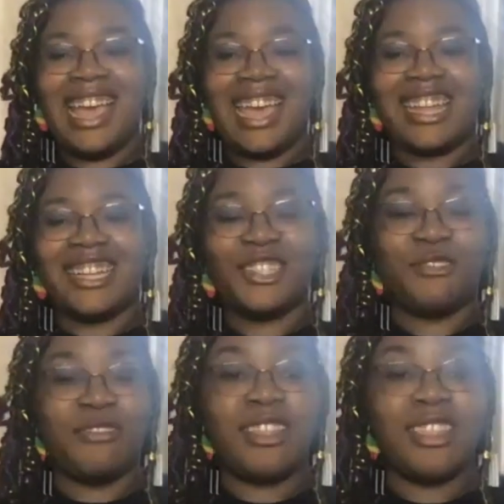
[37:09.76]
And I
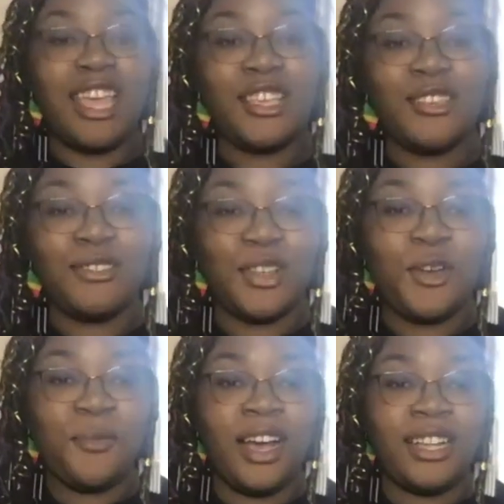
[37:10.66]
just want to thank you
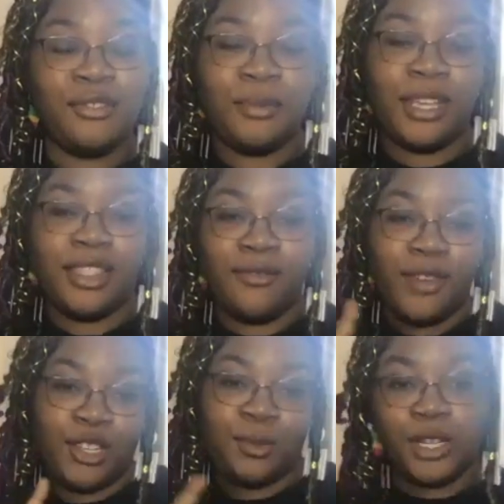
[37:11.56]
so much for being the
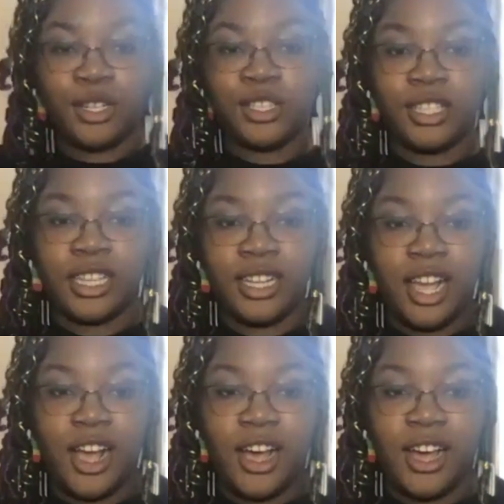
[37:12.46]
first
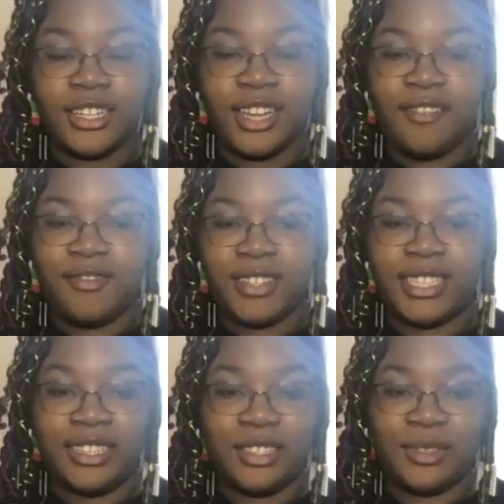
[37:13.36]
person on
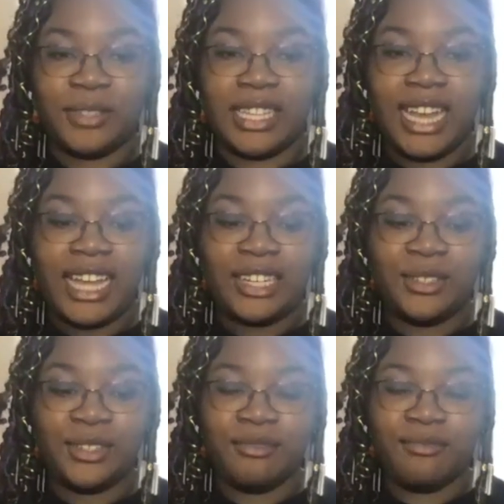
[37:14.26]
Conversations with a
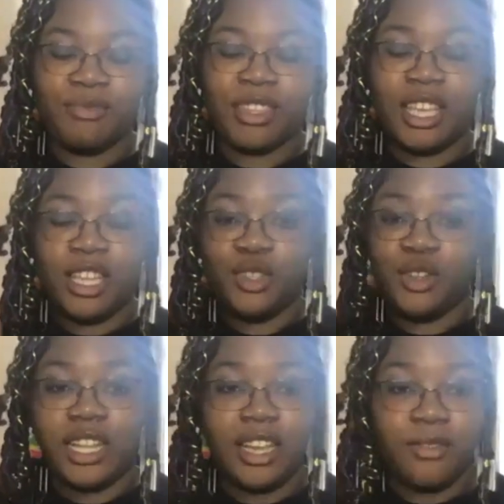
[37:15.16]
Natural.
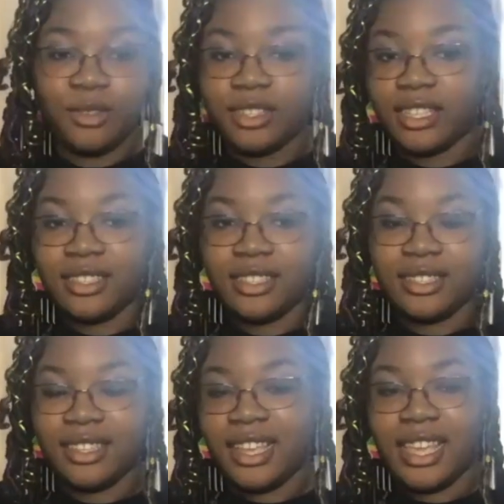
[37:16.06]
I love you,
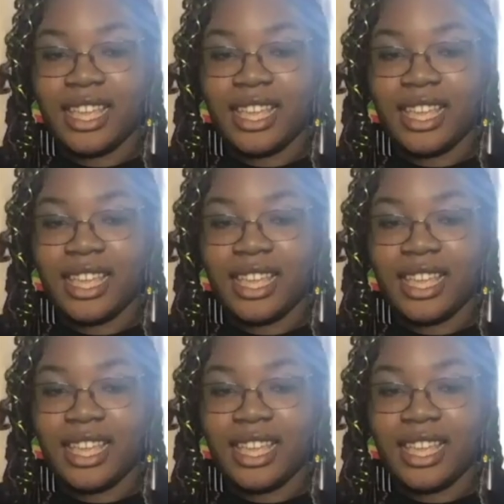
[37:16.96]
sis.